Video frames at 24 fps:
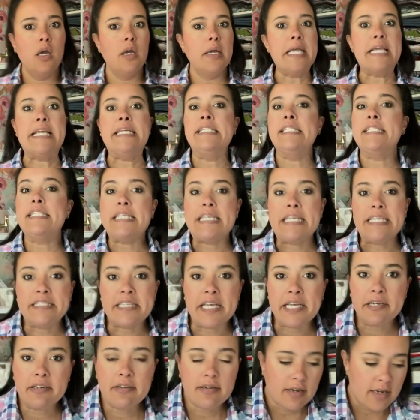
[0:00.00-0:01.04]
in
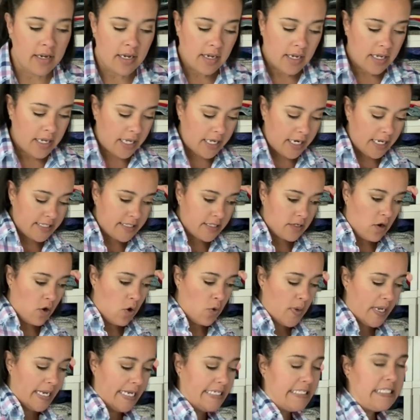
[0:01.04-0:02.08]
season. It isn't
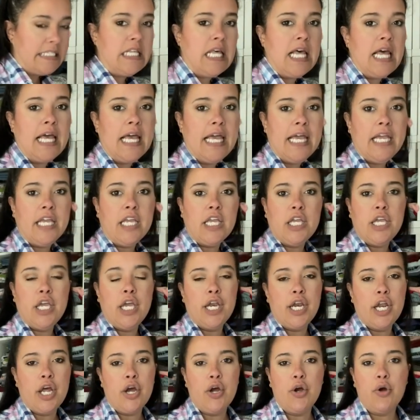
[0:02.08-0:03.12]
always like,
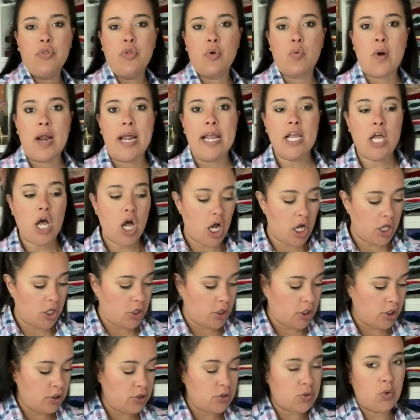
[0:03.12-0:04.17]
you know, the right
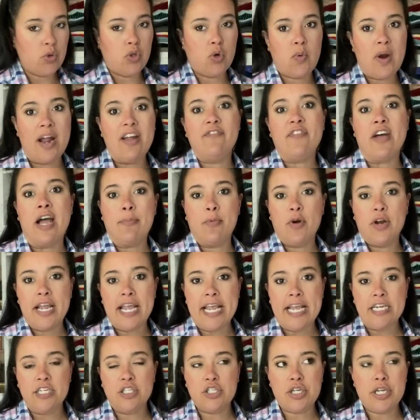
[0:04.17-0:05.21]
colors or the right
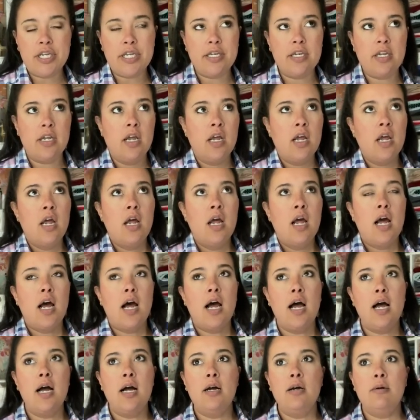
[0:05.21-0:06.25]
fabrication.
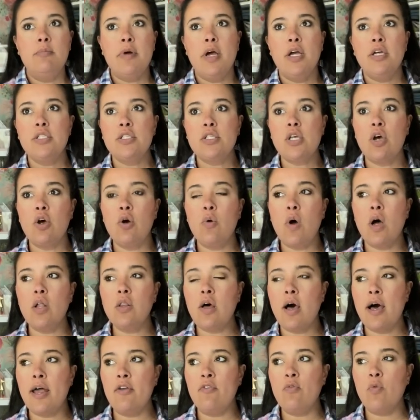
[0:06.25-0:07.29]
Um, so a
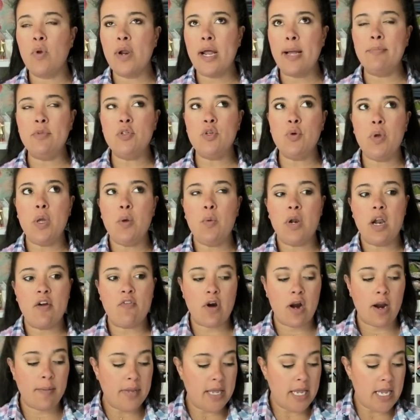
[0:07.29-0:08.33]
lot of what I'm doing
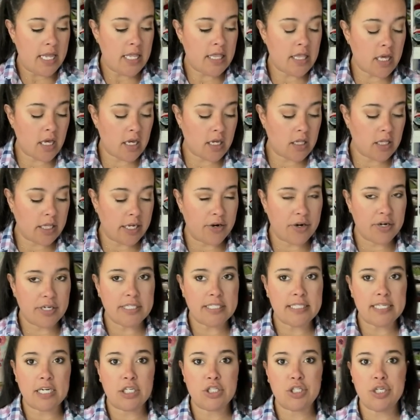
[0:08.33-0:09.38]
whenever I'm in the clearance
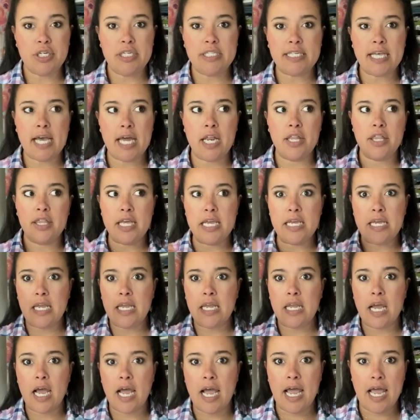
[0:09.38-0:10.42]
section is kind of
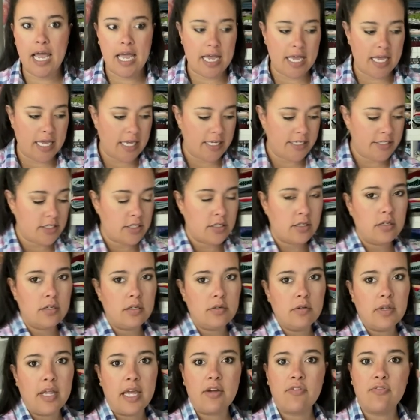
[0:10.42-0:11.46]
thinking ahead to
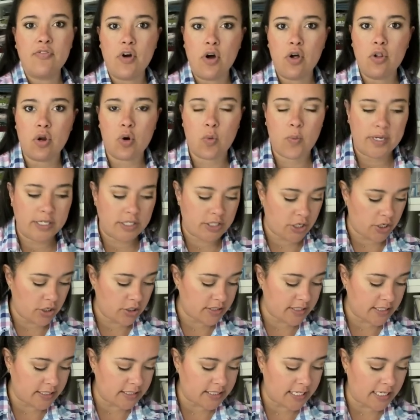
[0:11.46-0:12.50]
like fall or winter
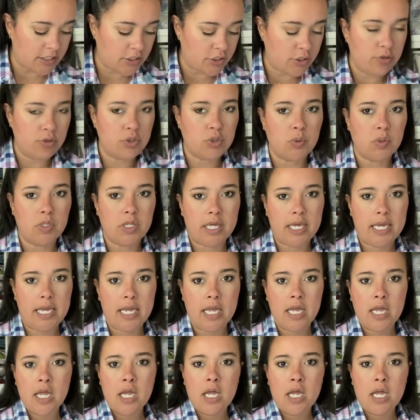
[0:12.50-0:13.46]
since that's usually